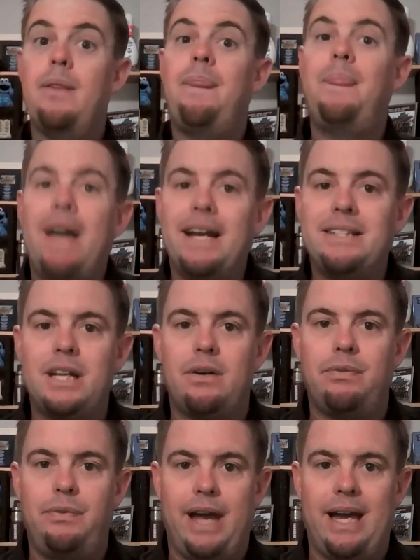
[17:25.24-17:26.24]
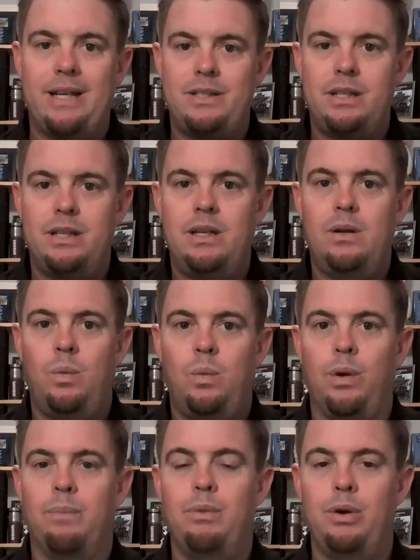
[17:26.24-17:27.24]
That's how fast
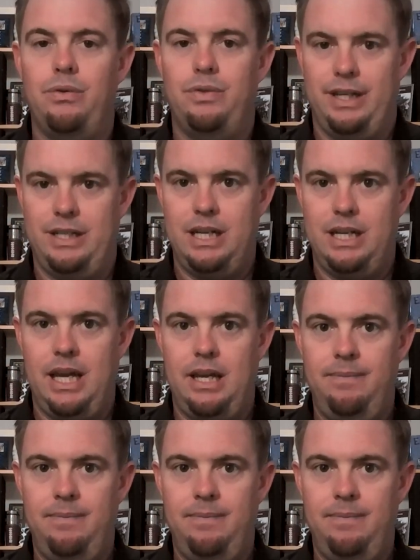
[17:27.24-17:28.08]
we're moving today.